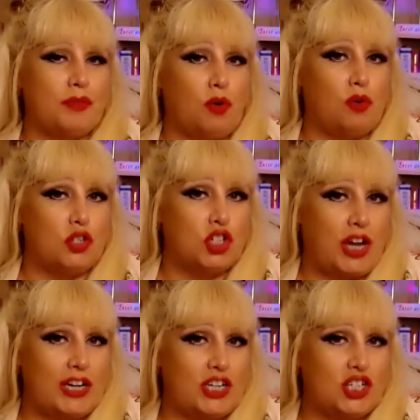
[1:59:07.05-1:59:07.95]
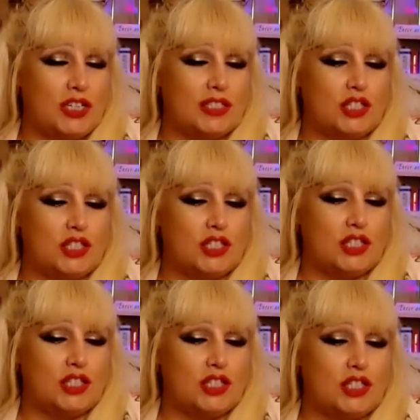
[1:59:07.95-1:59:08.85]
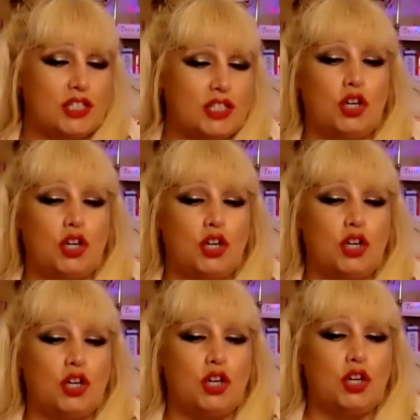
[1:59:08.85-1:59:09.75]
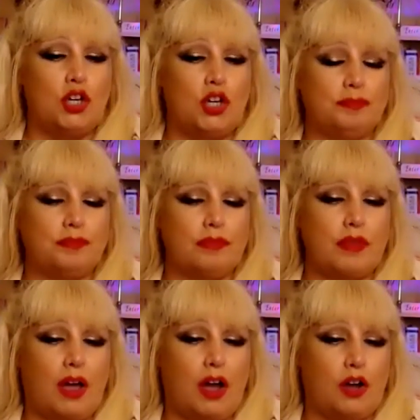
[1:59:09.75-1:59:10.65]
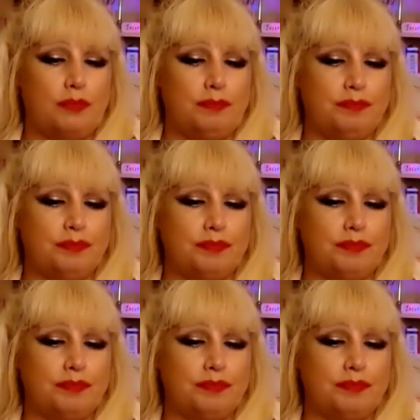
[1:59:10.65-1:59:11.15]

or changes to your home.